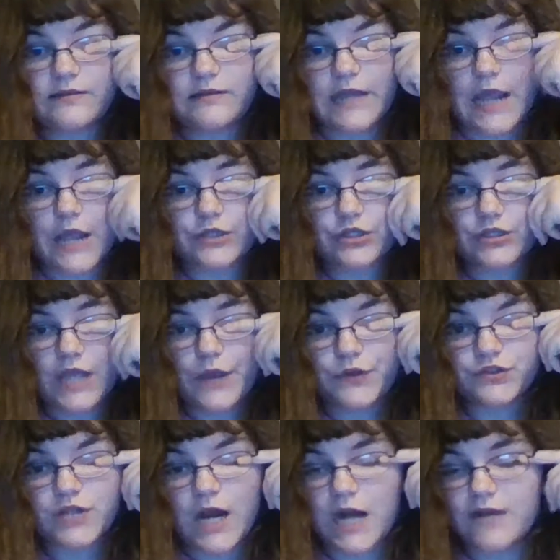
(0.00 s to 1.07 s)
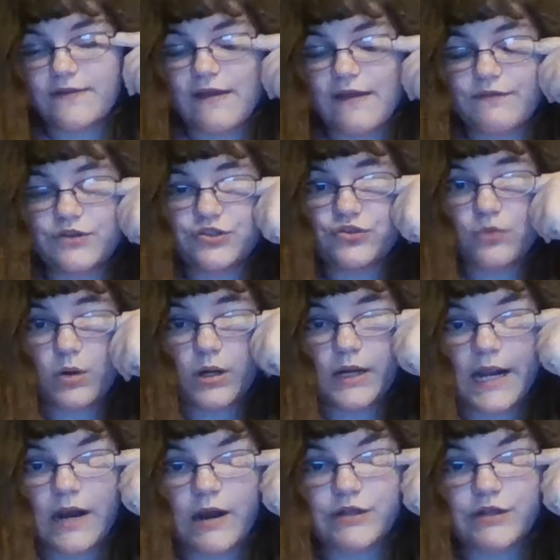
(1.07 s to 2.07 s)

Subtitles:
stage, because I was tired of having short hair.